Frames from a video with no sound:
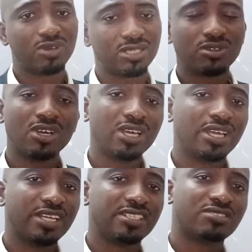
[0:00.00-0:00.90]
So
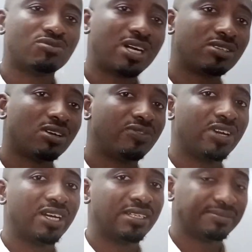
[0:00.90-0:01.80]
it is one of
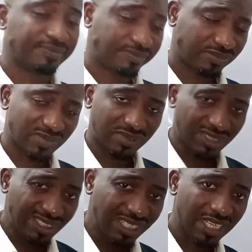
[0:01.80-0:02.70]

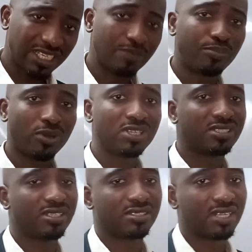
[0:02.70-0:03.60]
the
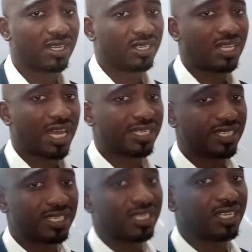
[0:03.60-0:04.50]
policies that
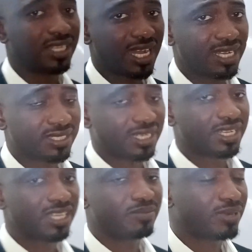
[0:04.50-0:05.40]
really guides and
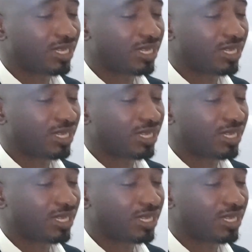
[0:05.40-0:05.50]
help